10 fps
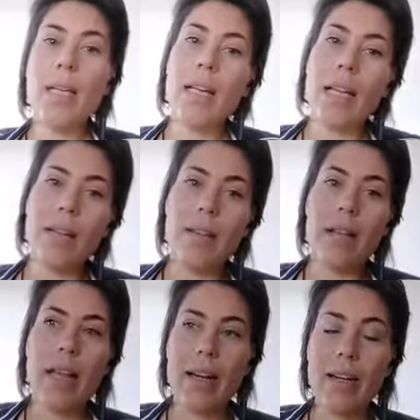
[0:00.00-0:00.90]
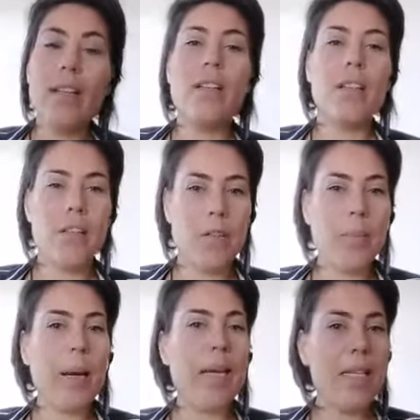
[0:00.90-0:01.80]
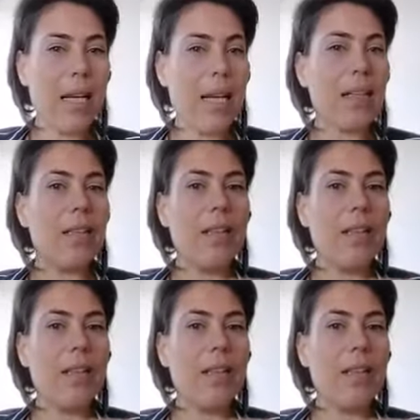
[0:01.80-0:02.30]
and then you maintain.